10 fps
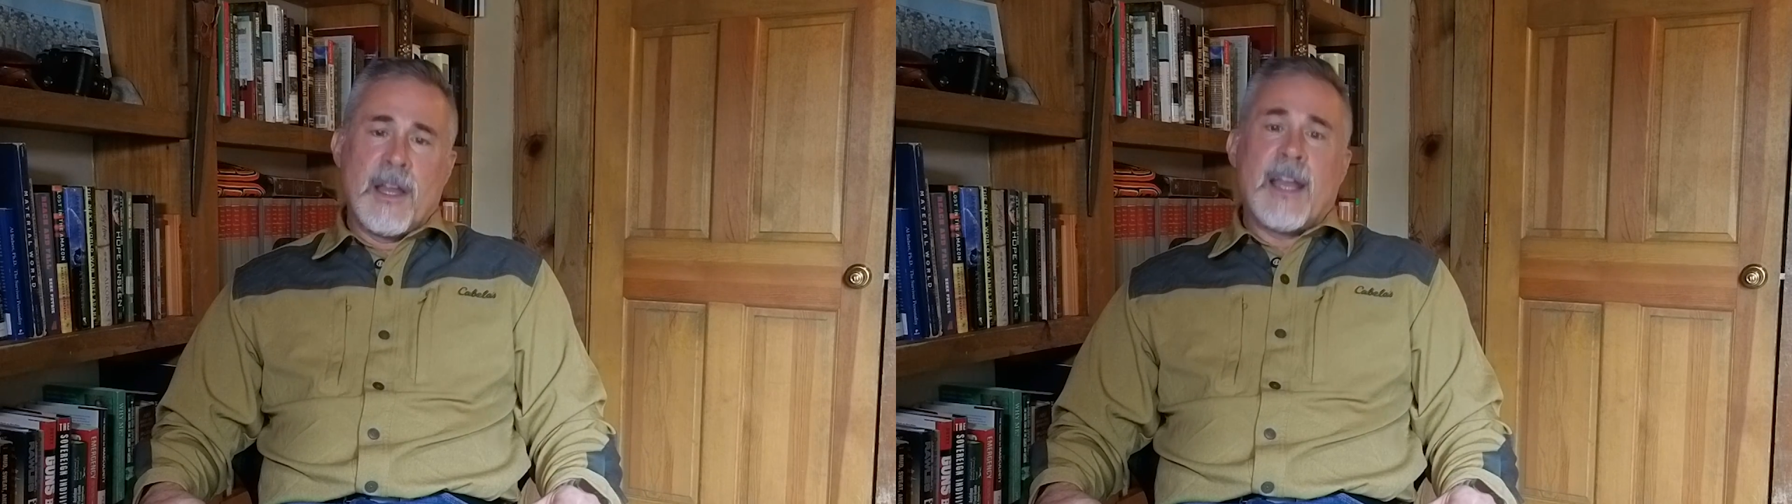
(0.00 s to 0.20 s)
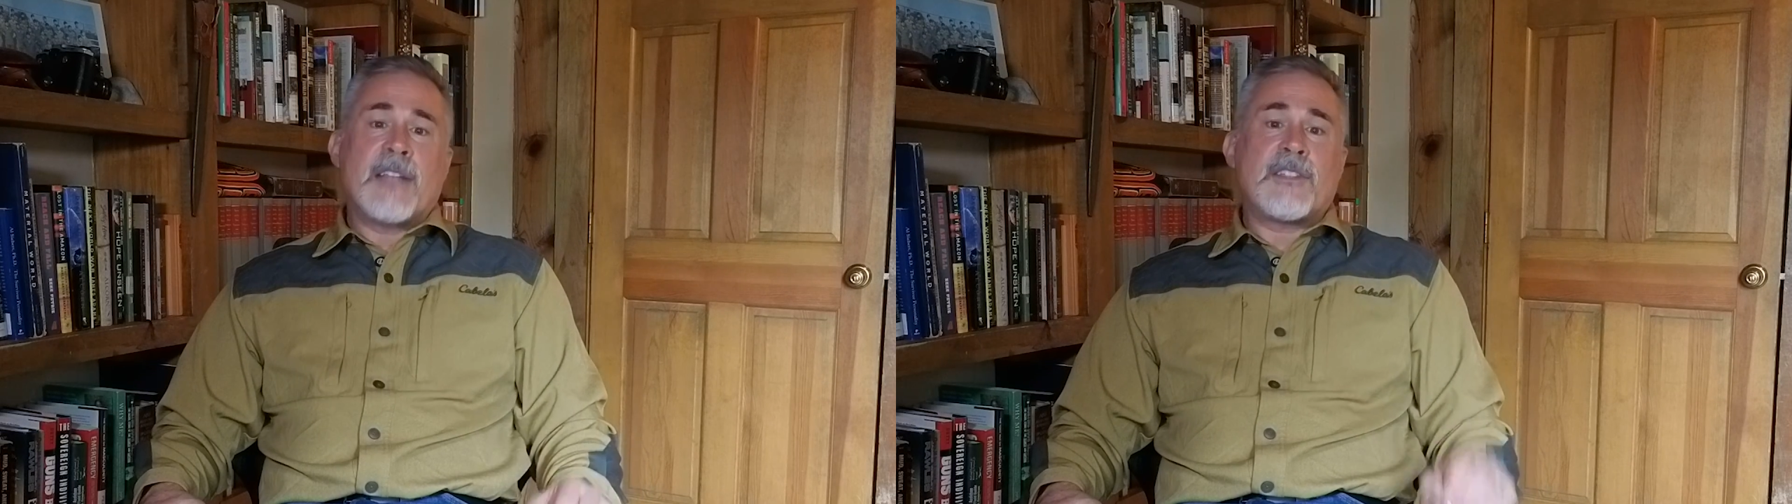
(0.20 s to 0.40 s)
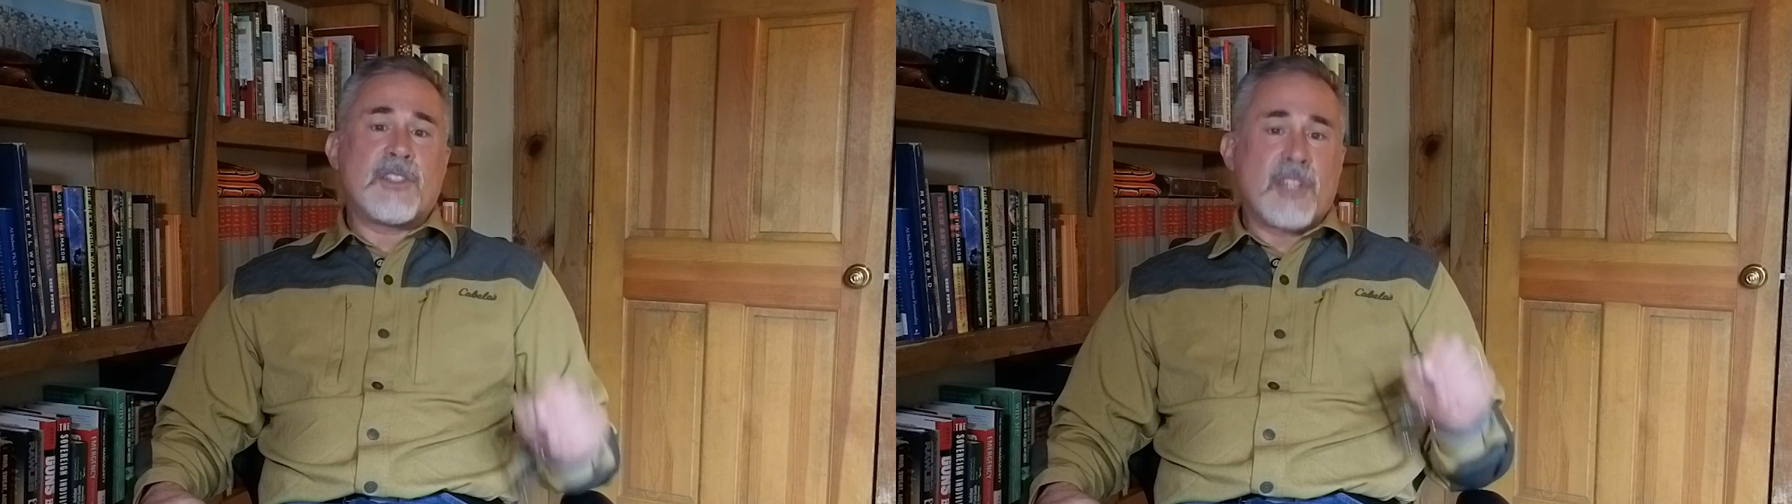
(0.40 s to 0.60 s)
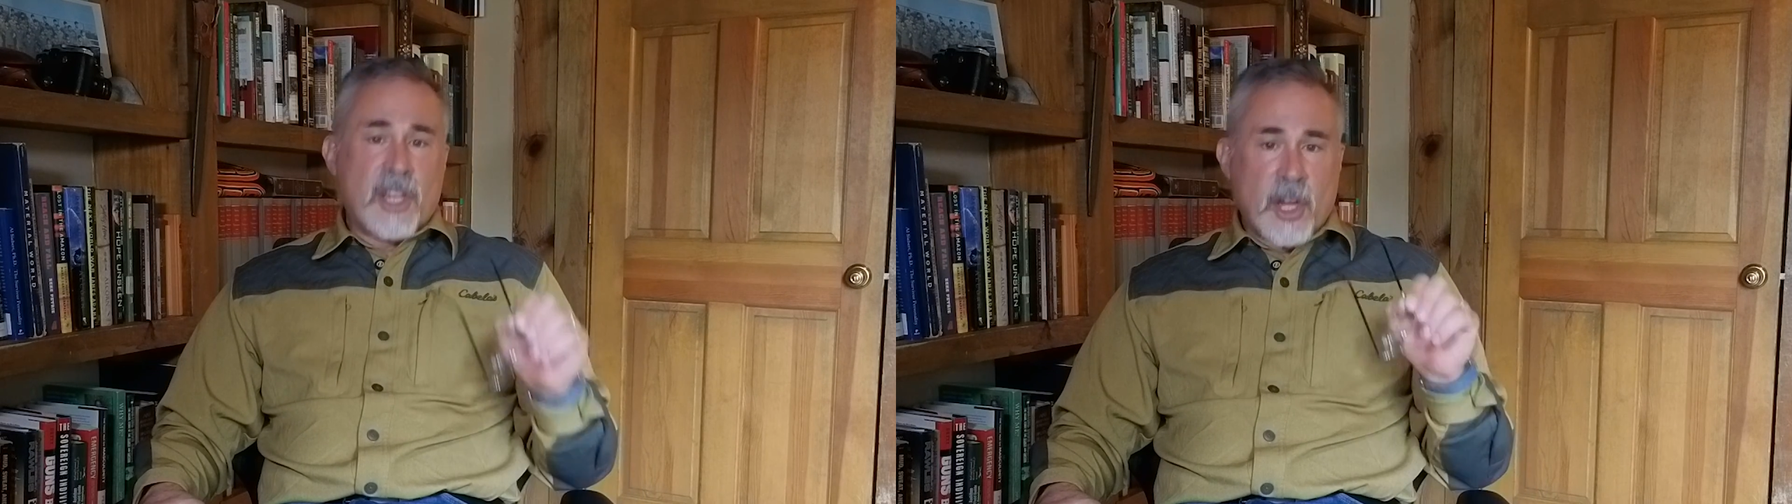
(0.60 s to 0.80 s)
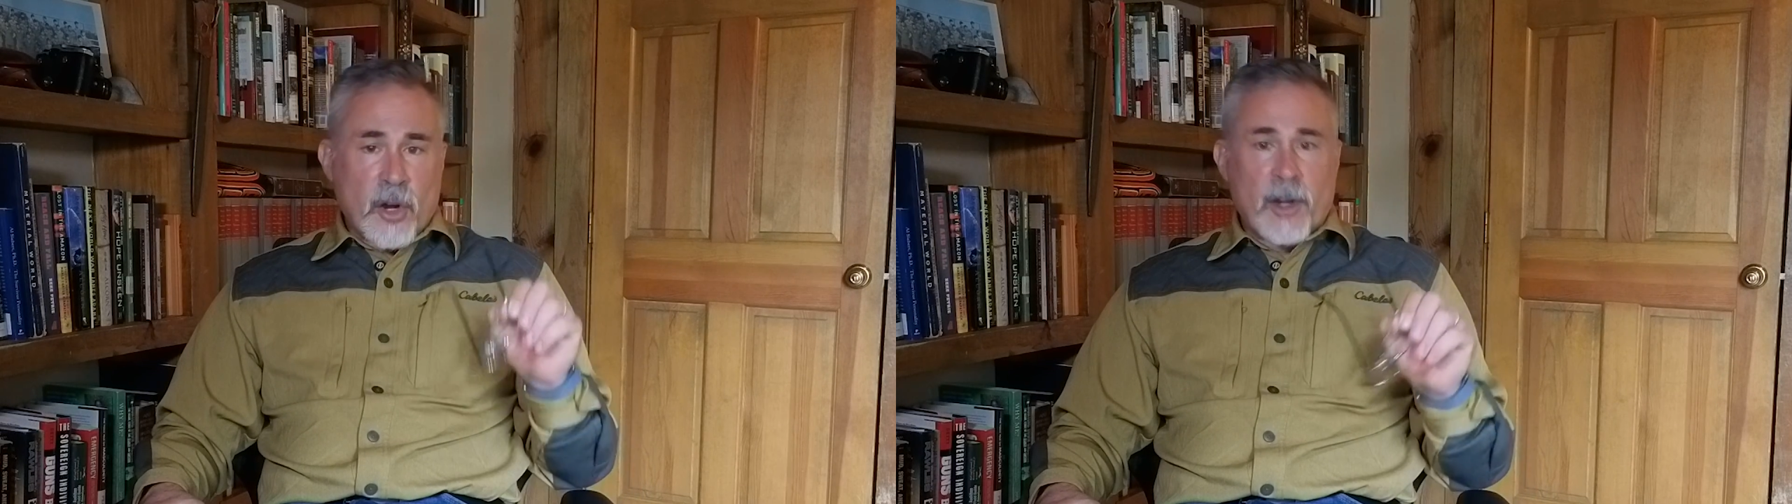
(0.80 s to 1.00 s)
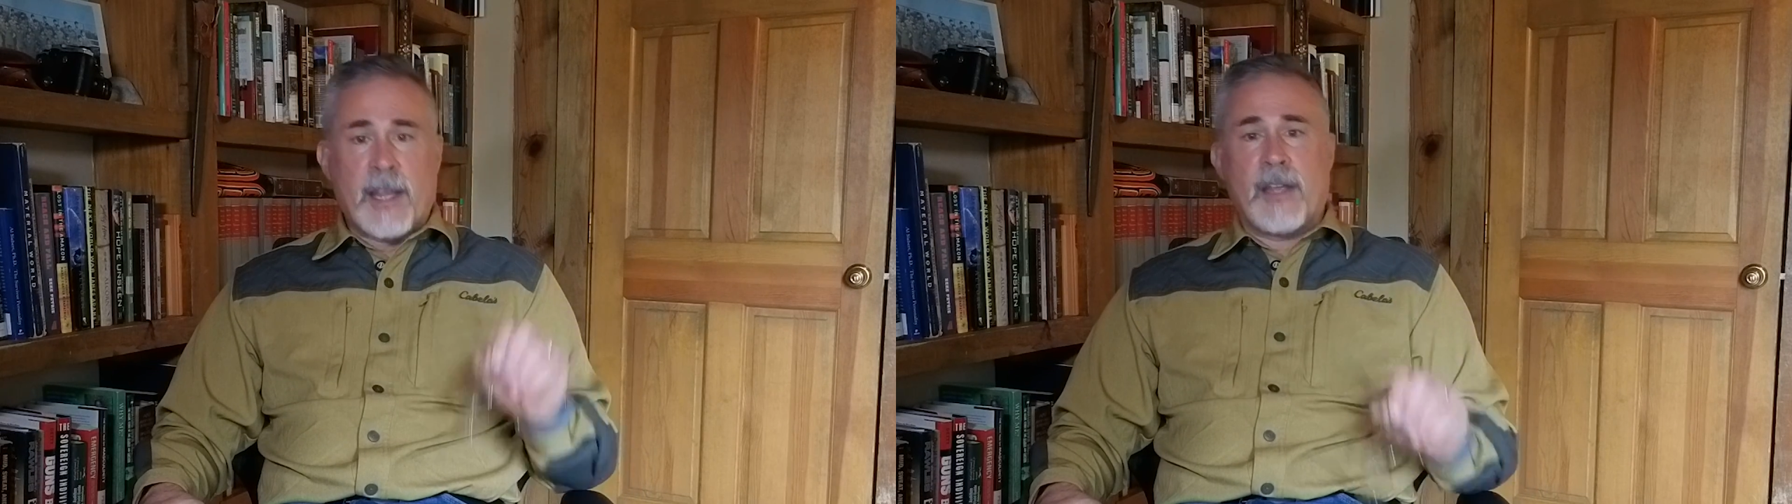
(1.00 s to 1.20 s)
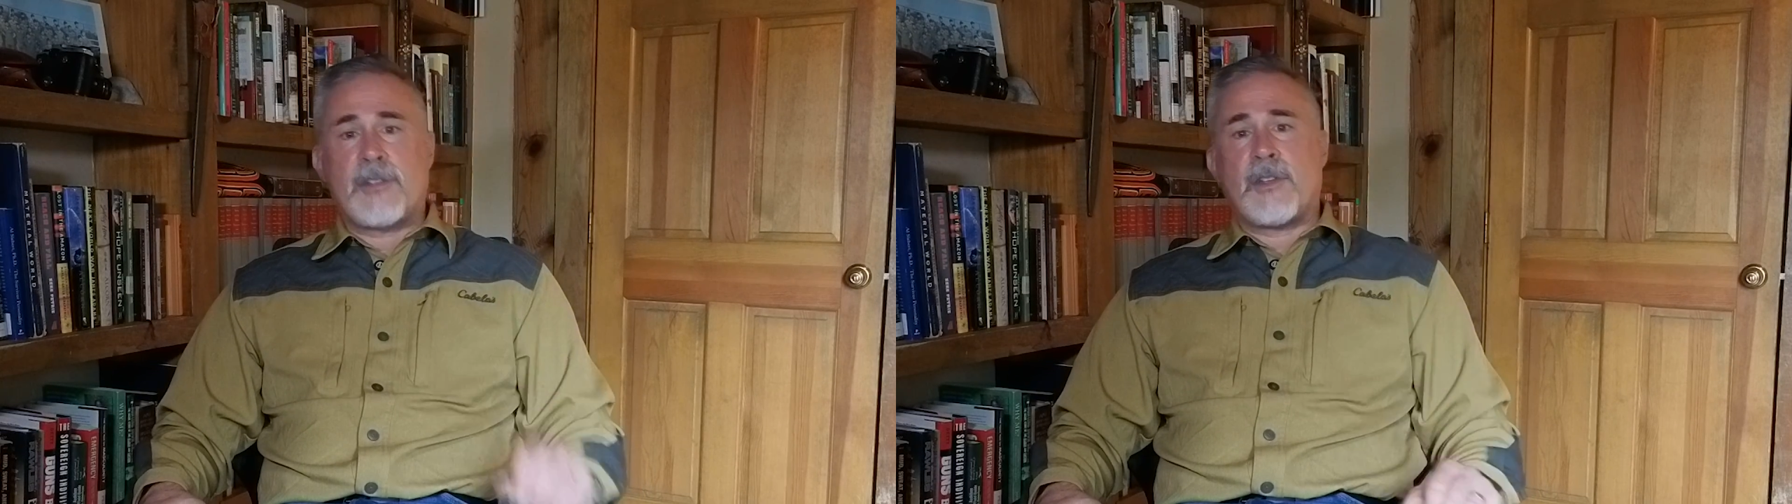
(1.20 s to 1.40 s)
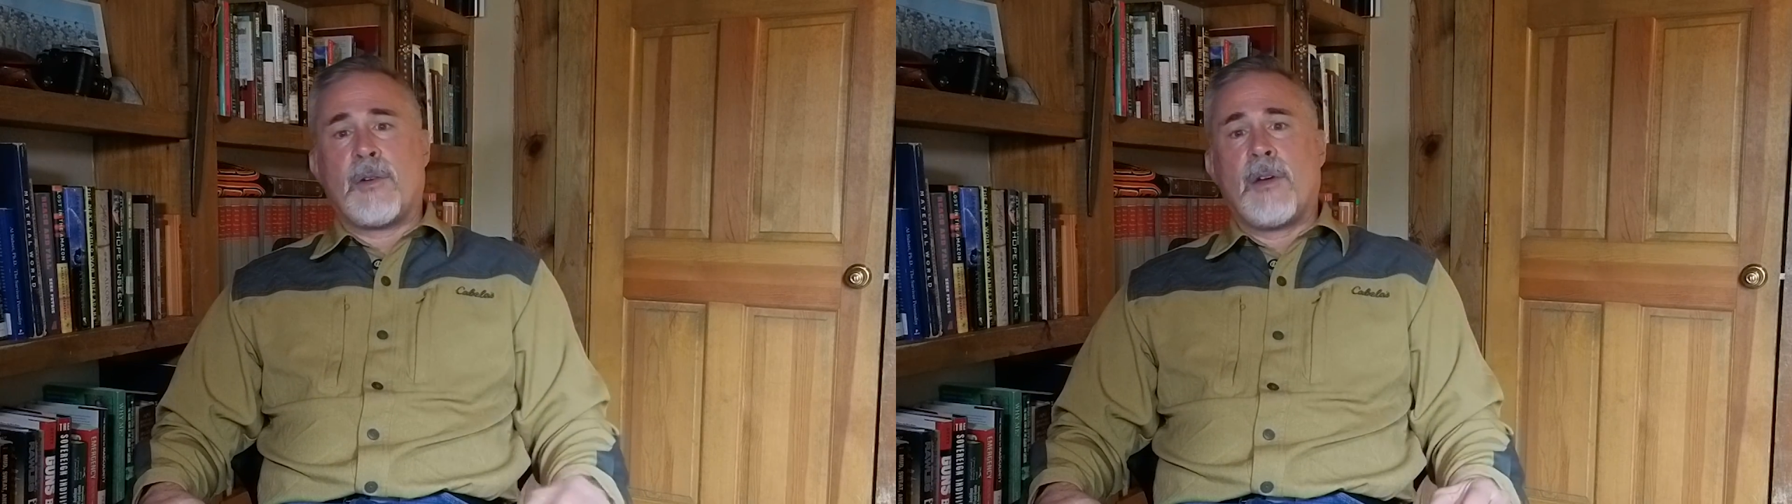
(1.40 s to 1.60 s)
it's a security
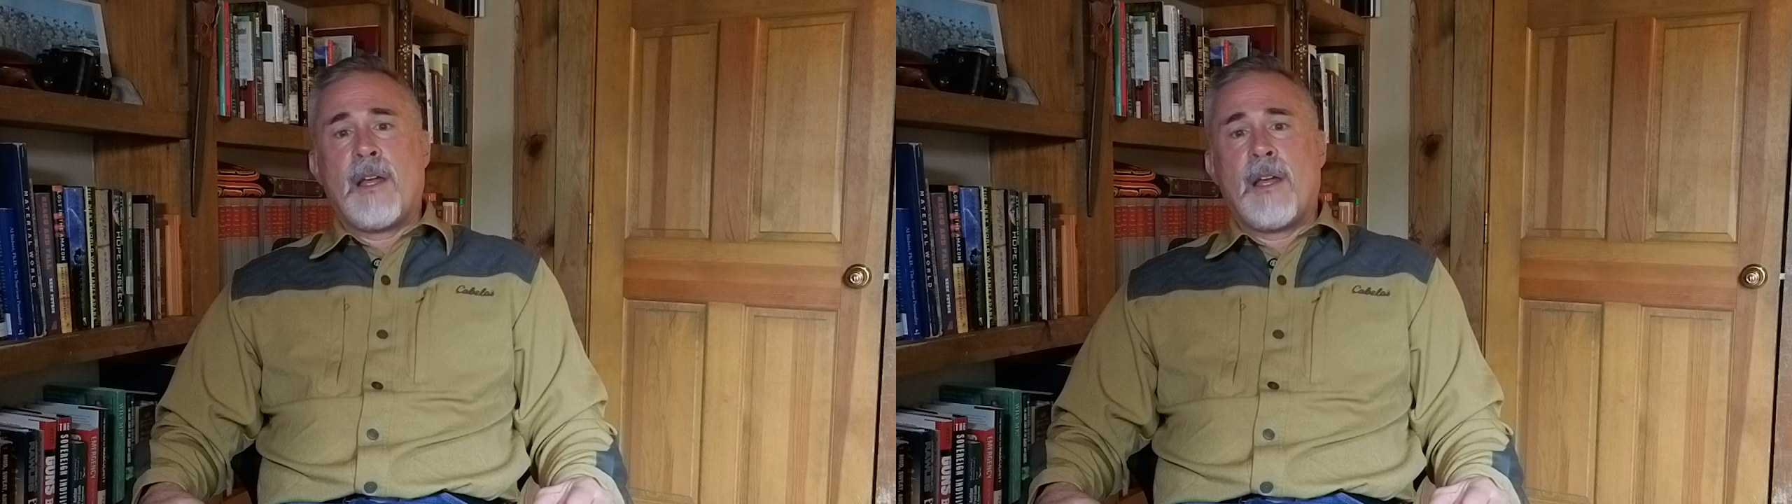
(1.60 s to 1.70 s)
issue.